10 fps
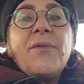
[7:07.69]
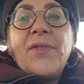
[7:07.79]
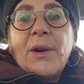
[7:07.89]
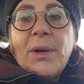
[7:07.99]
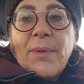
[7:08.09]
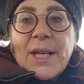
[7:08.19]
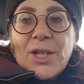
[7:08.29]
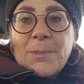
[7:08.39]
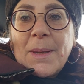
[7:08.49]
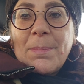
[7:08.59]
very
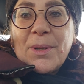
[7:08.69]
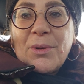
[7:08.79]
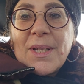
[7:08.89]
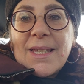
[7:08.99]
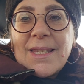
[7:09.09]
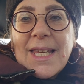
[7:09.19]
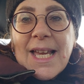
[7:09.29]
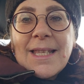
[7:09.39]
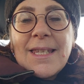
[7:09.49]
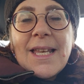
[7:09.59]
righteous people who can see
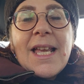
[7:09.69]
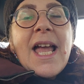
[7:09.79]
it